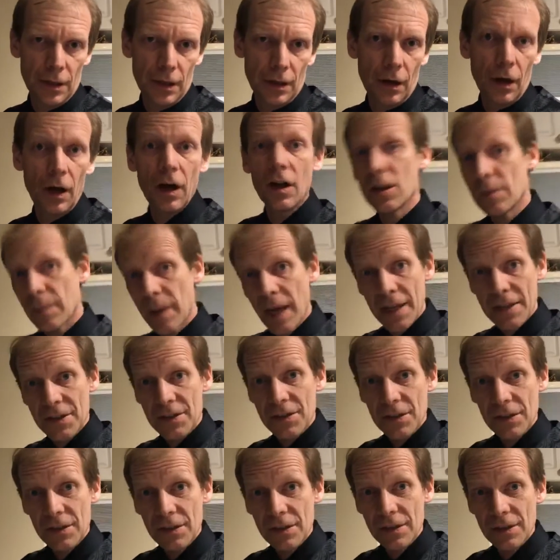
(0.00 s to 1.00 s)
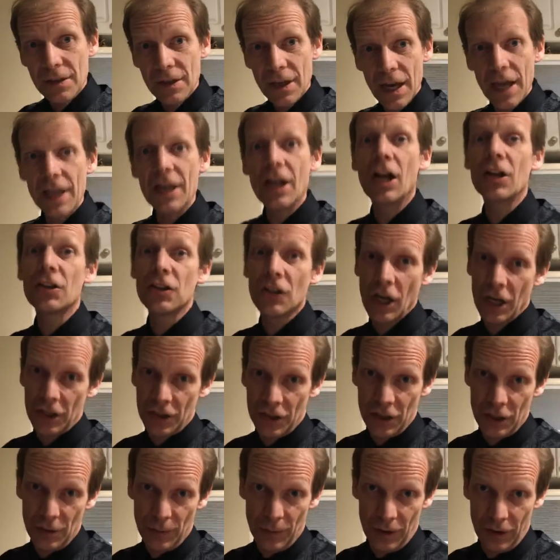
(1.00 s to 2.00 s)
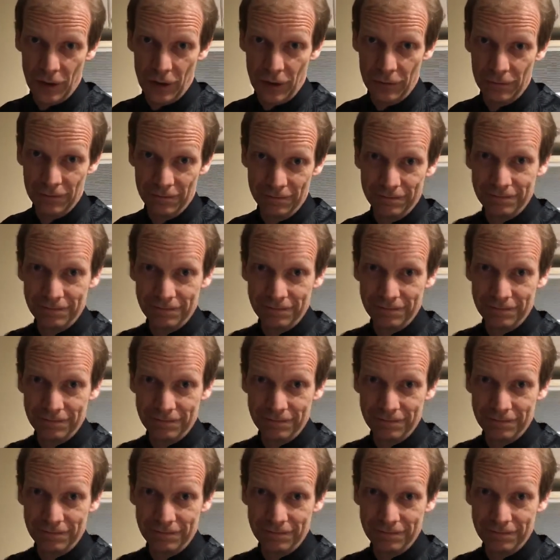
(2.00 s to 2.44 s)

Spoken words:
All the best, and I'll talk to you tomorrow.